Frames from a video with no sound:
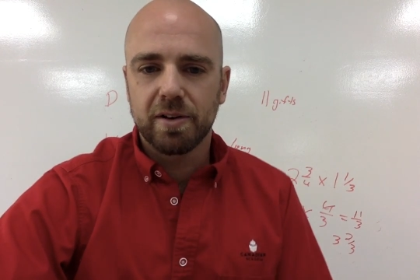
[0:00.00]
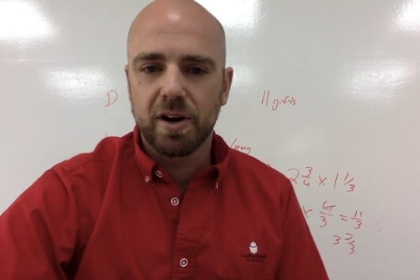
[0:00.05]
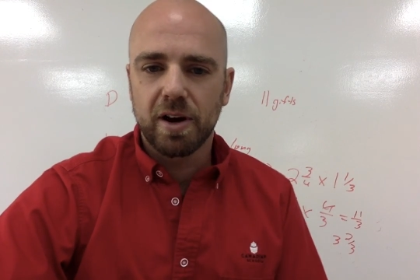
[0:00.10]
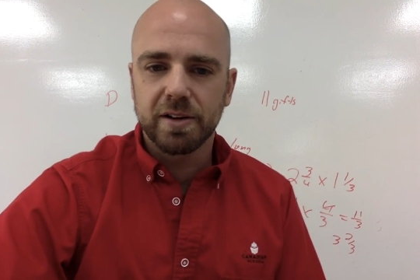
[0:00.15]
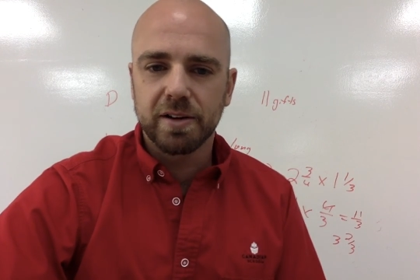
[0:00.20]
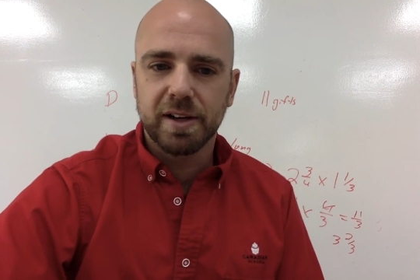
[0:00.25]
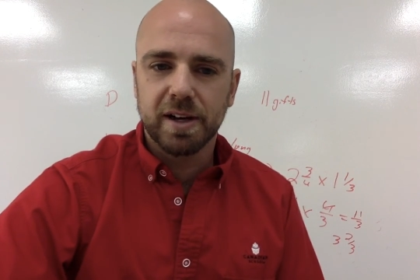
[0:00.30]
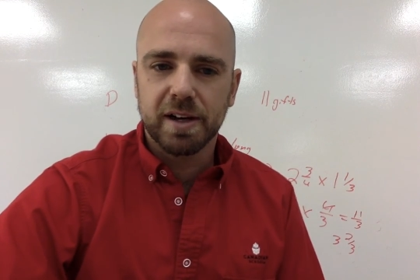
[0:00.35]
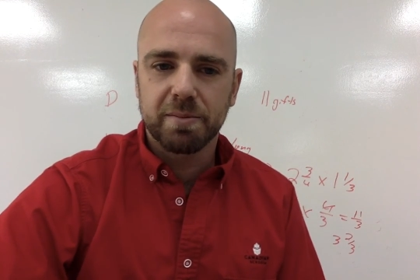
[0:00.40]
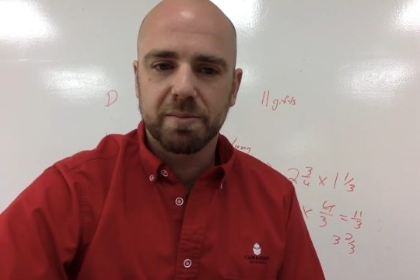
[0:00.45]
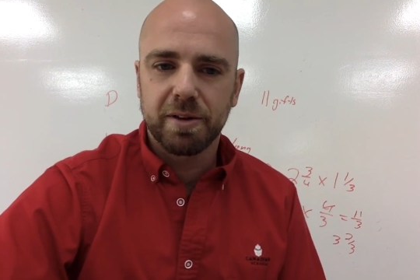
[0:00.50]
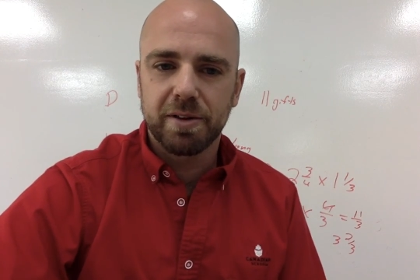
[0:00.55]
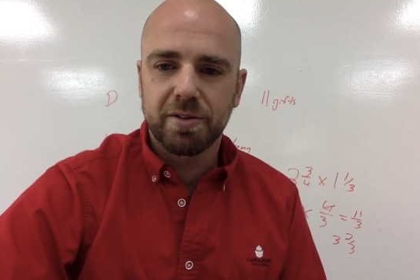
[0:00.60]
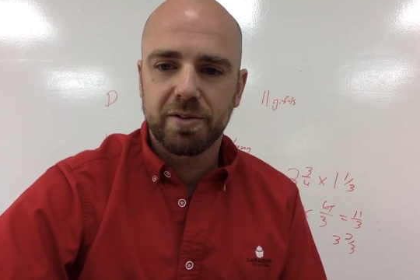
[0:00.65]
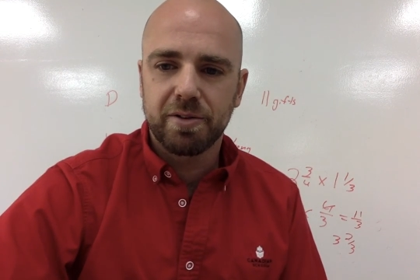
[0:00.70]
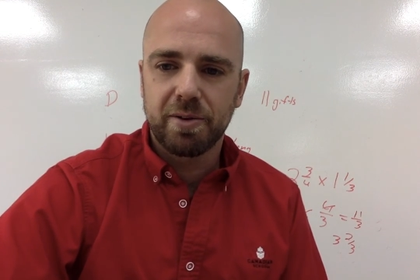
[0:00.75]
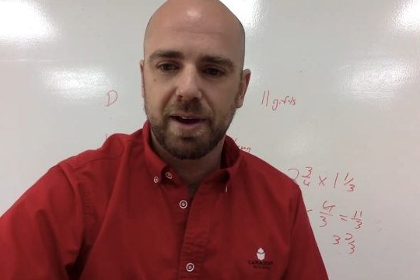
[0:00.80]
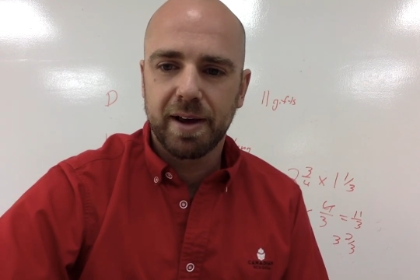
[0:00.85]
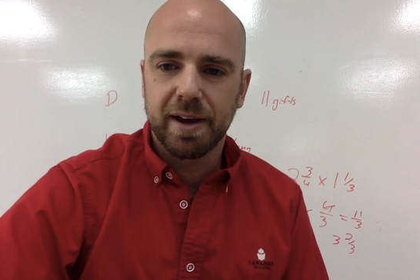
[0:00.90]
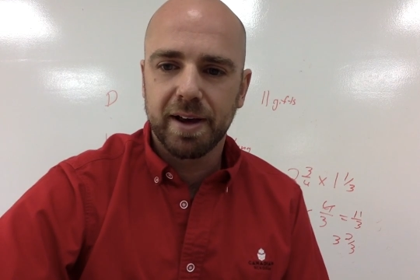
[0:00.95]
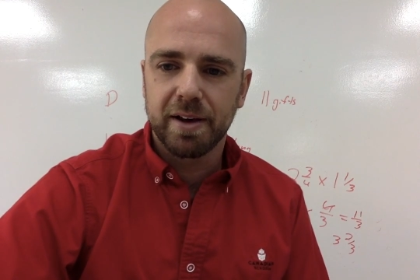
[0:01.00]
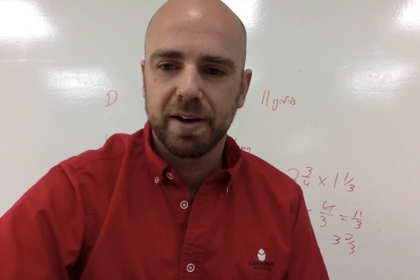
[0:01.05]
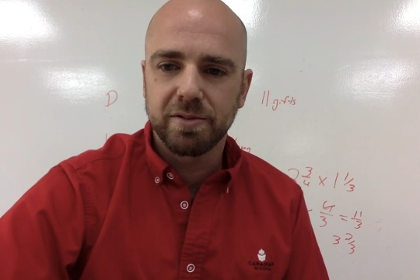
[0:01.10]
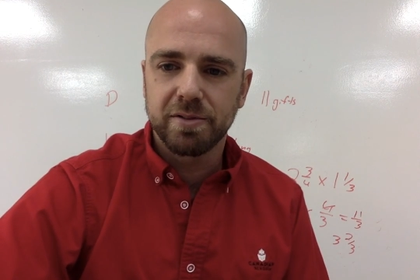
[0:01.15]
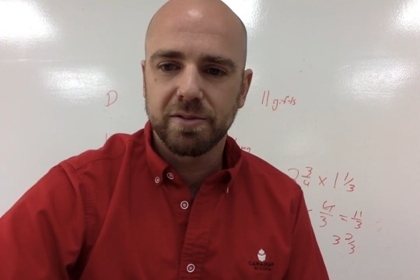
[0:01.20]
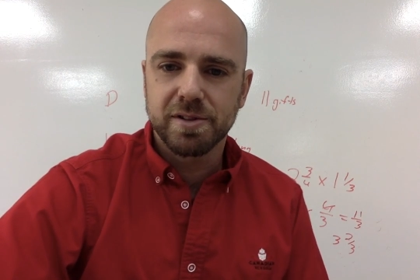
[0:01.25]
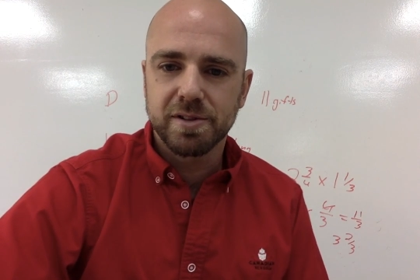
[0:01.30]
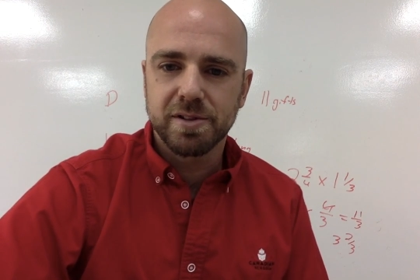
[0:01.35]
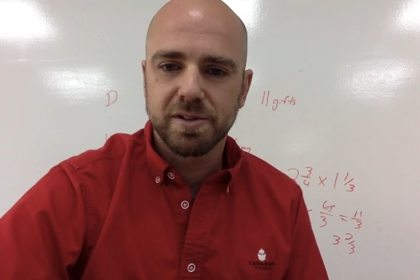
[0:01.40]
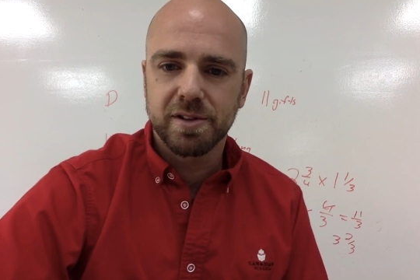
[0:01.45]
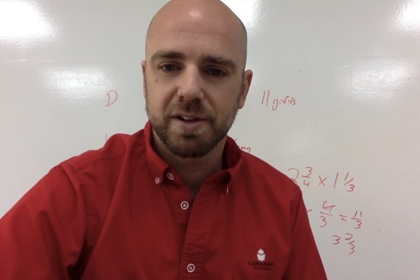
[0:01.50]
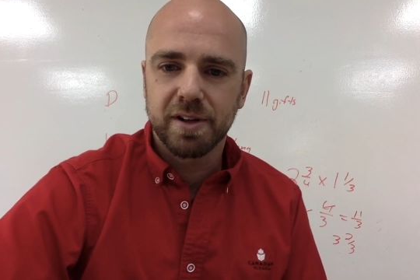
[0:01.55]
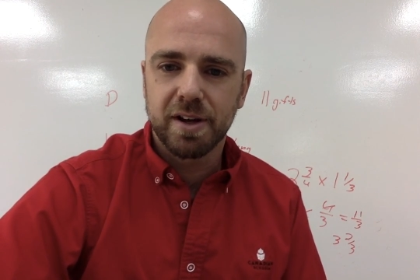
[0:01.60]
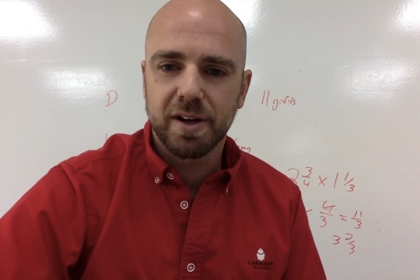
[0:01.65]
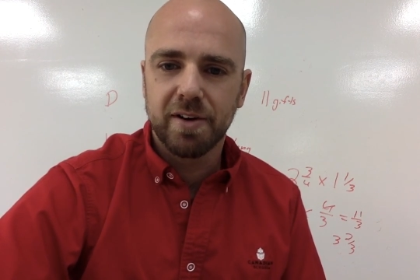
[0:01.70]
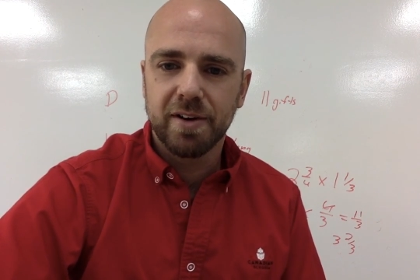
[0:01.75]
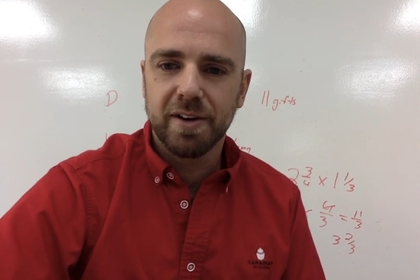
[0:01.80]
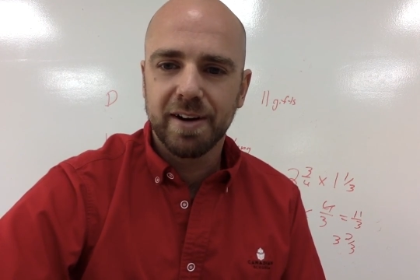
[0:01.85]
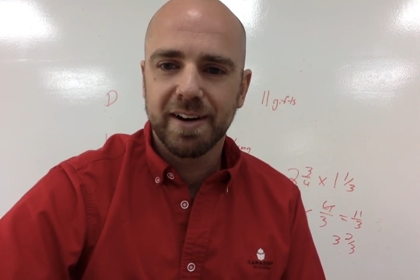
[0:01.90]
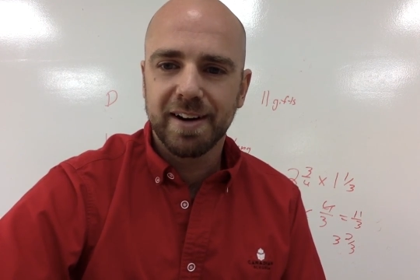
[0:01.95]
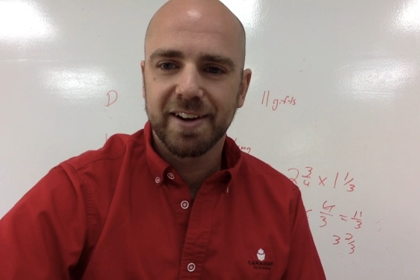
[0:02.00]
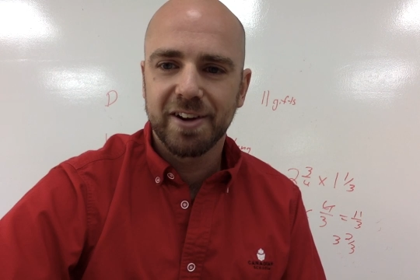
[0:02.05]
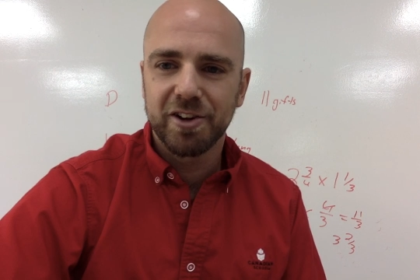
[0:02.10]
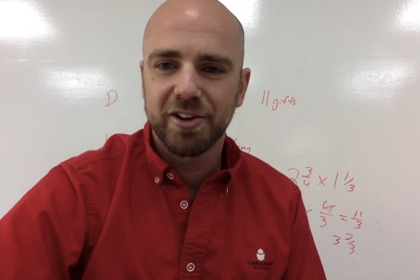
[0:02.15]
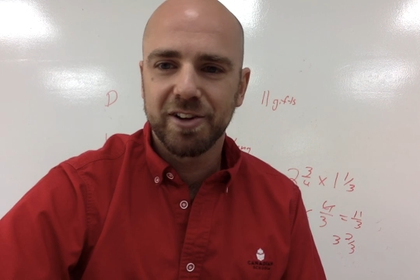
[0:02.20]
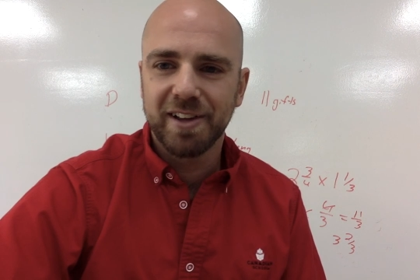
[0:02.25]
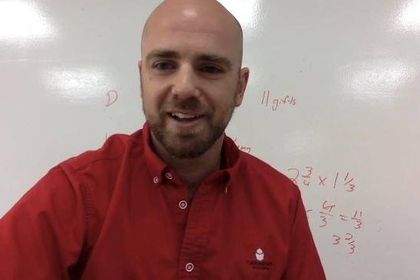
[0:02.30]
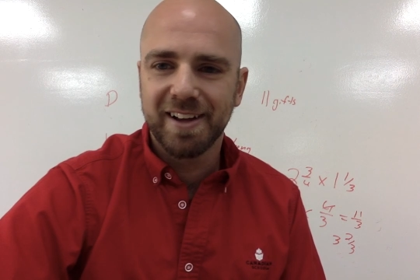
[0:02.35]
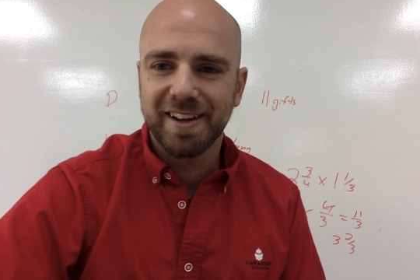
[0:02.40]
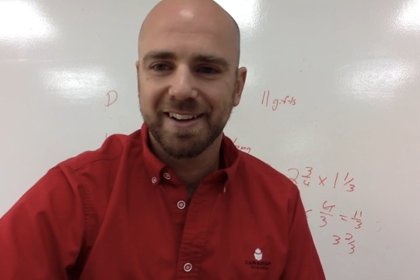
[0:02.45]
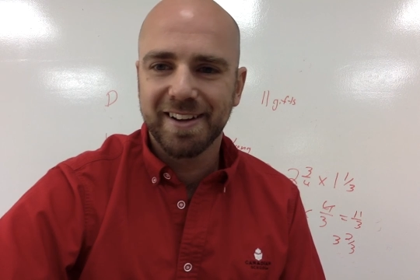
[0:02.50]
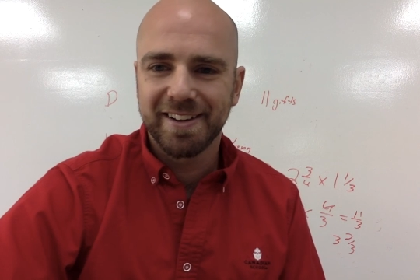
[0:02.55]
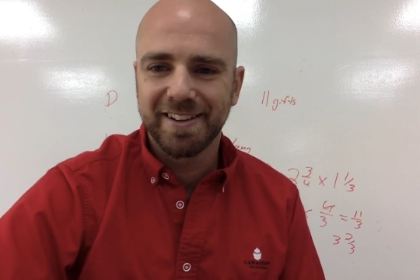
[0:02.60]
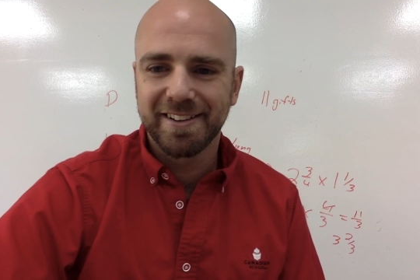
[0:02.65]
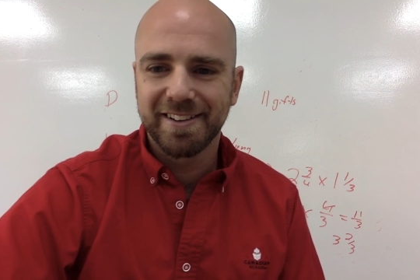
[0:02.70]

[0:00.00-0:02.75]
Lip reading: contact me through Hangouts. All right, good luck.